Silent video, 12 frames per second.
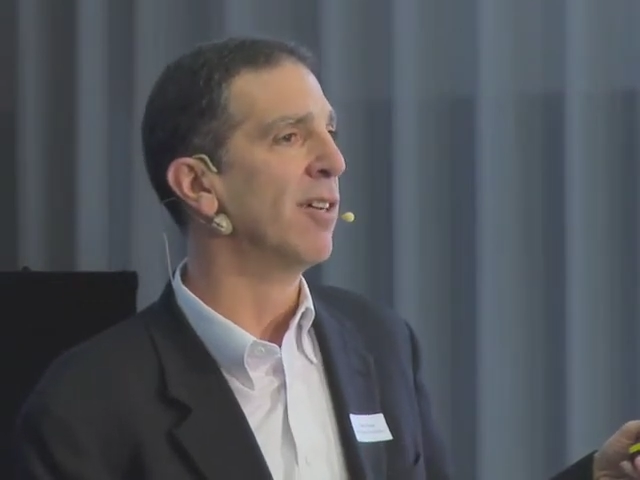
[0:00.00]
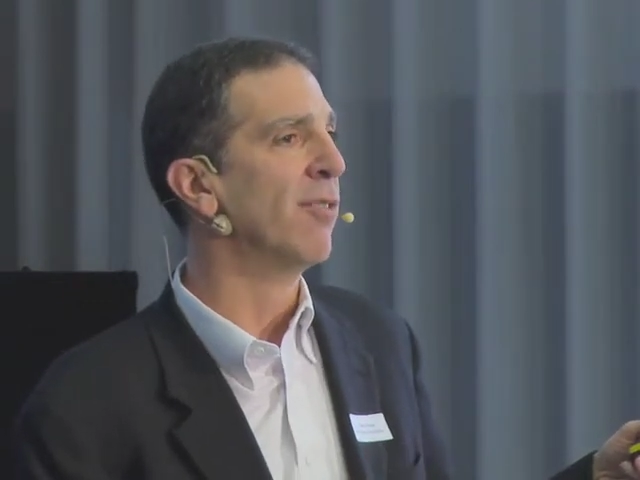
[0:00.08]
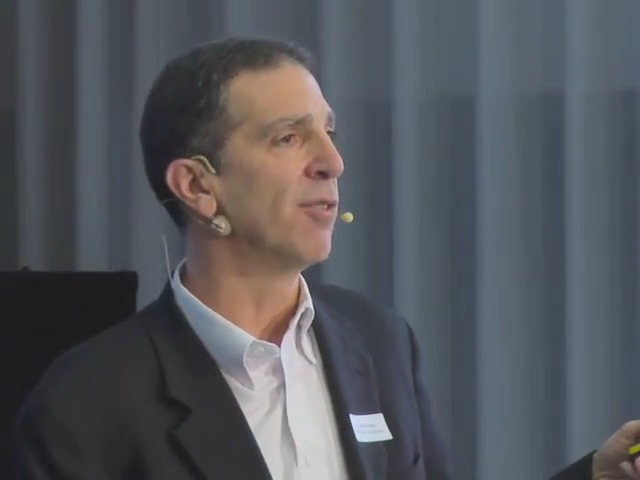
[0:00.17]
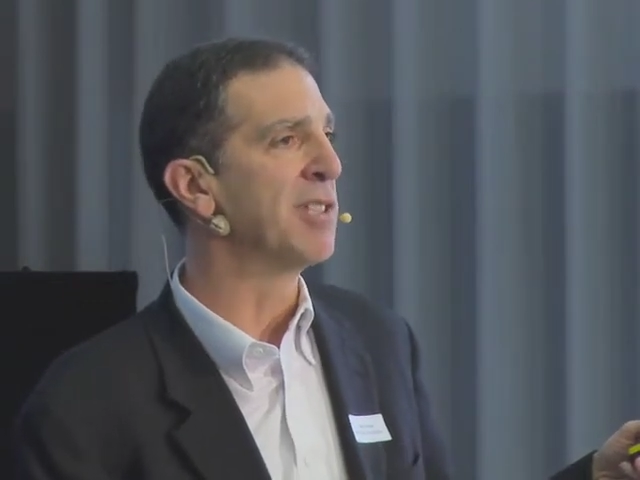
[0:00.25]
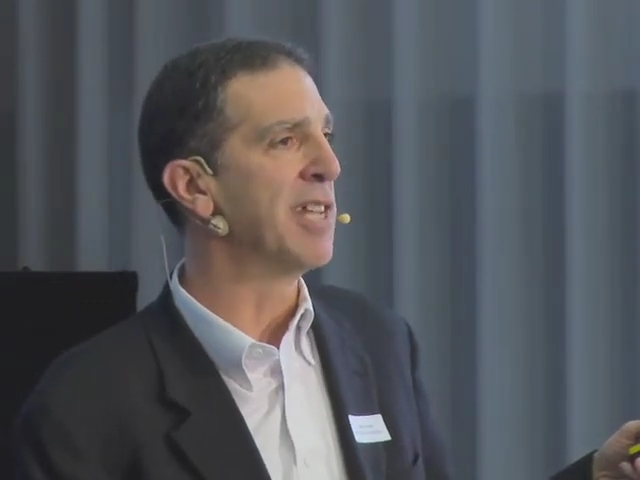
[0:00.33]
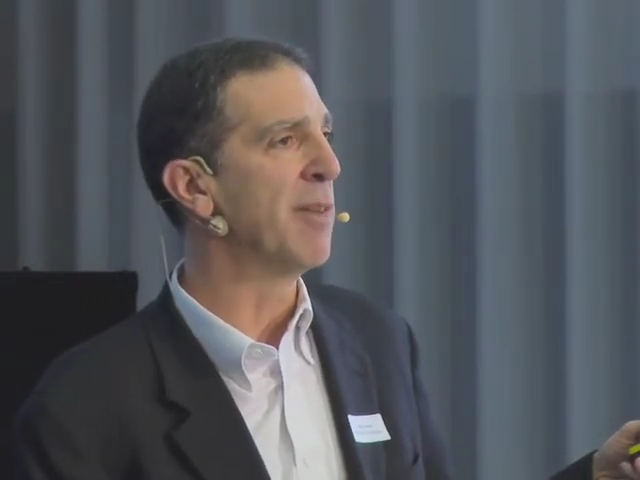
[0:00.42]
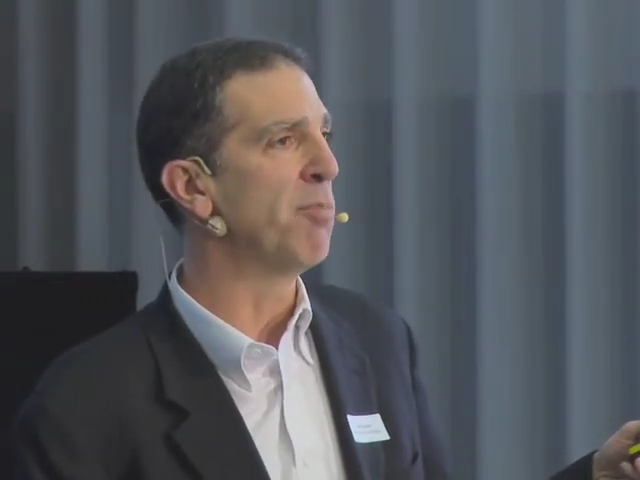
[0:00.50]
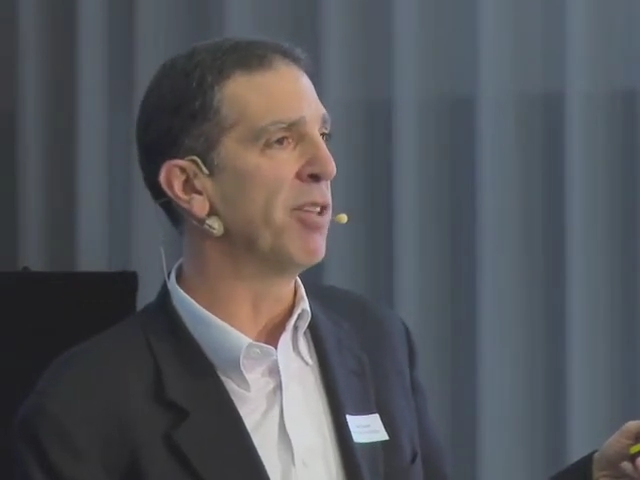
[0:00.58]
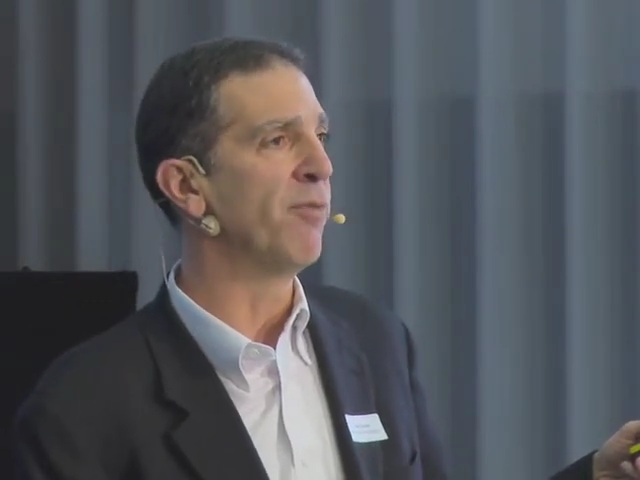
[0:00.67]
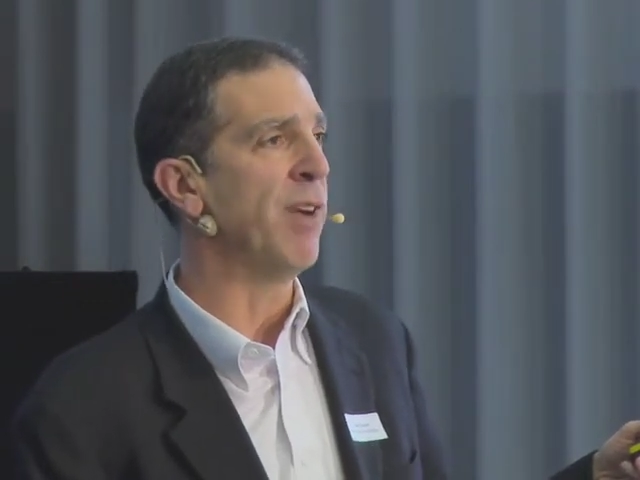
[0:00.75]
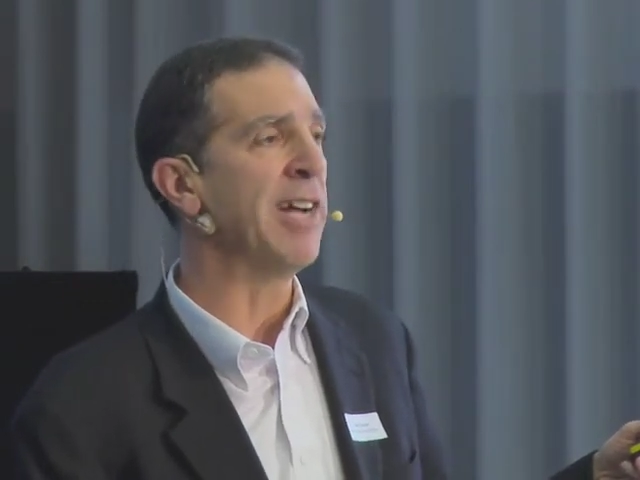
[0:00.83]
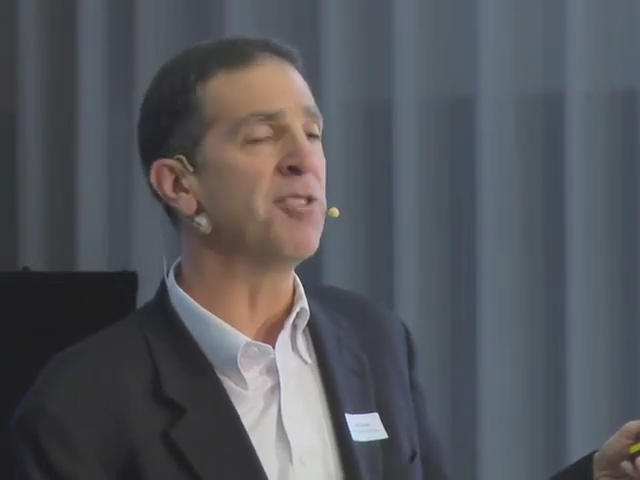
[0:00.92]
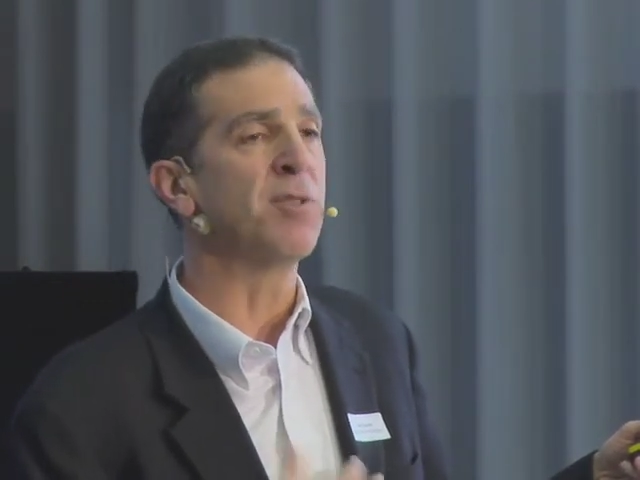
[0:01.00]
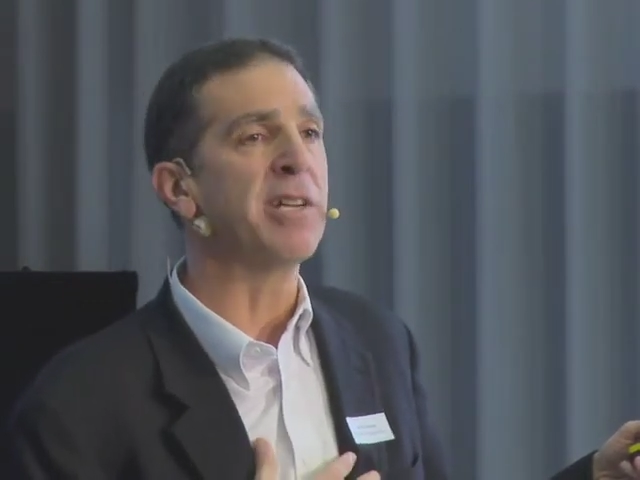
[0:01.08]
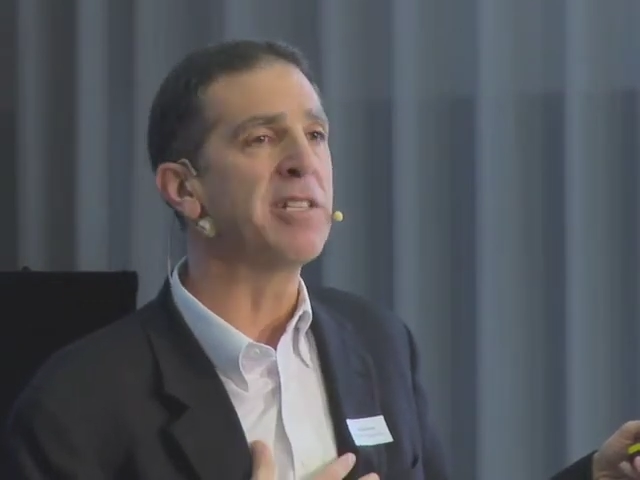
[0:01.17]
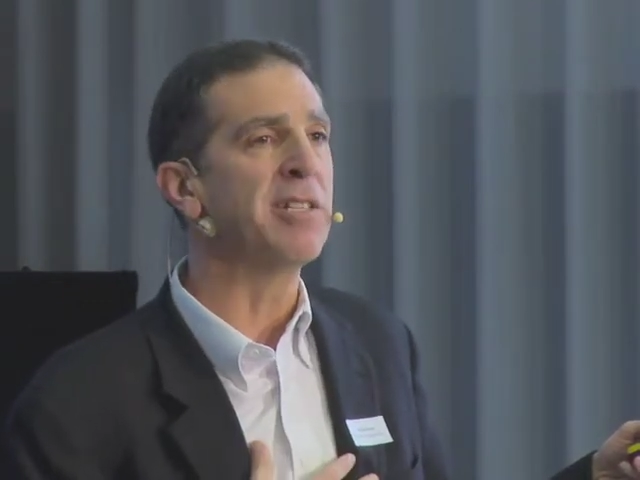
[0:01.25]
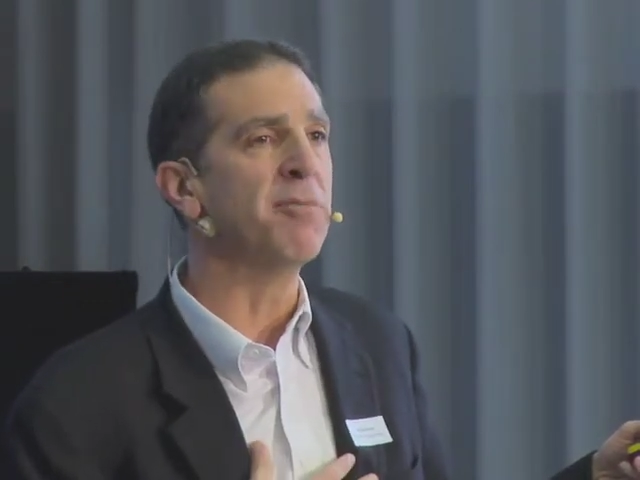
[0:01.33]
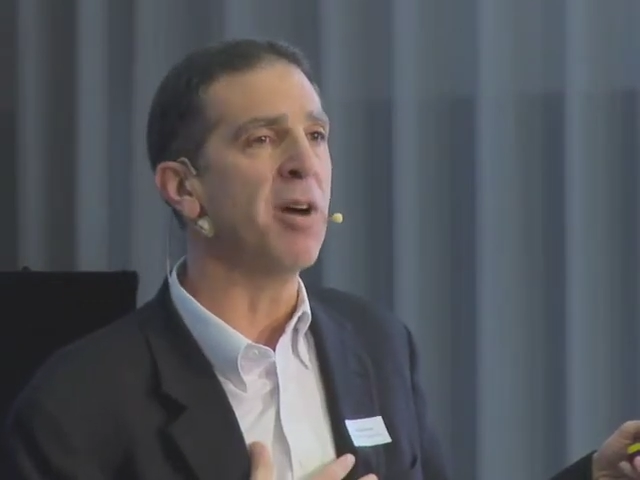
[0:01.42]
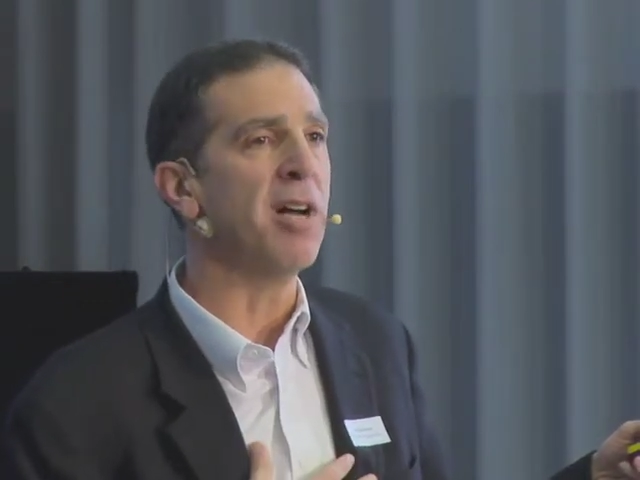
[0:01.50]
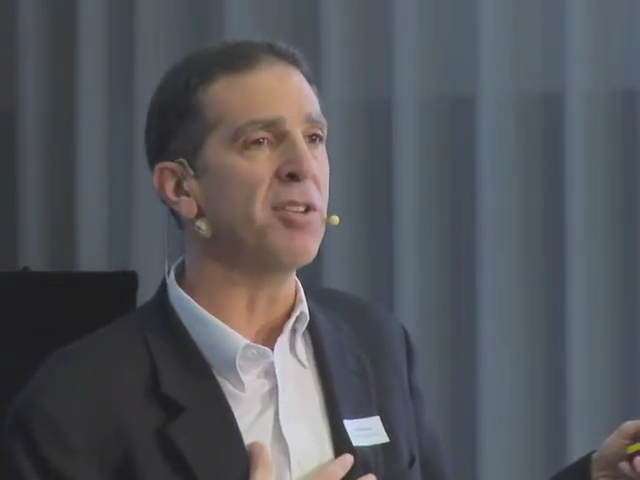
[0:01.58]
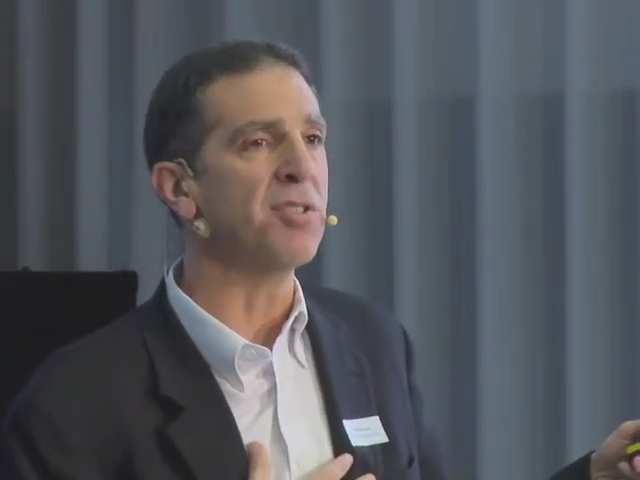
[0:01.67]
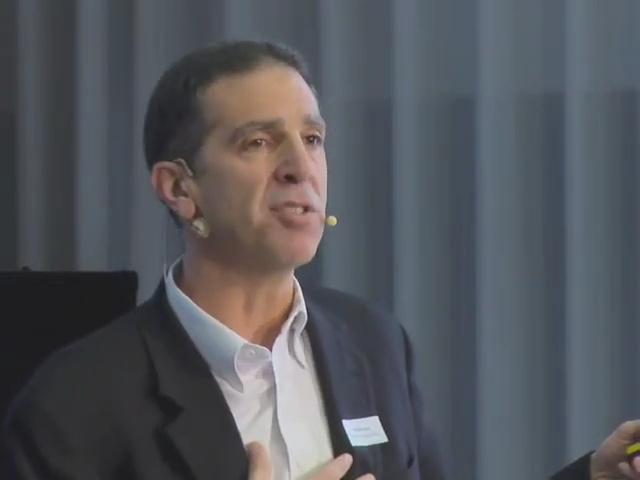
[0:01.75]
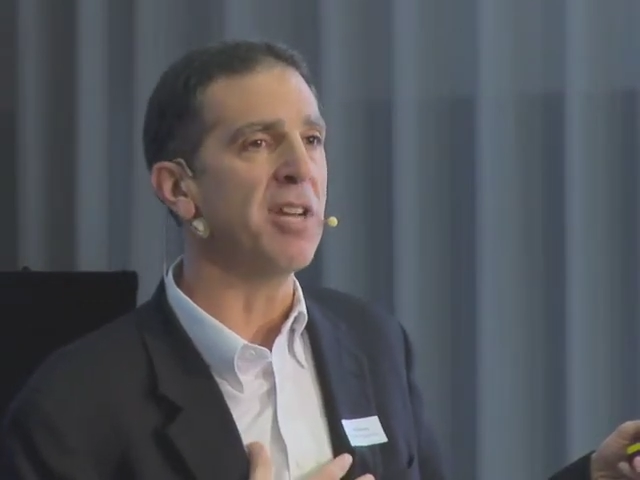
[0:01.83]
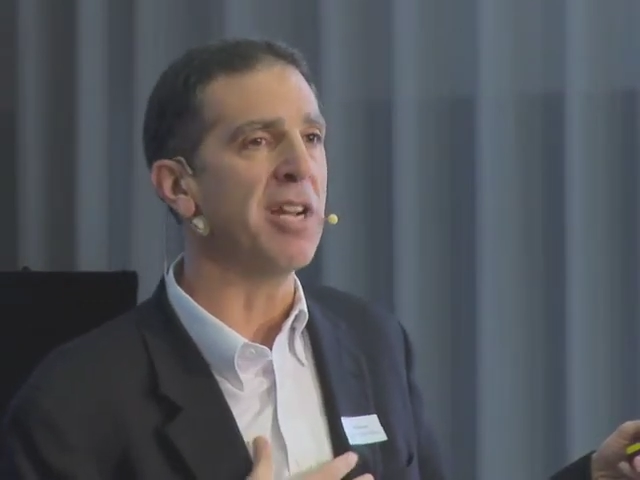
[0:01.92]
For example, if I drink too much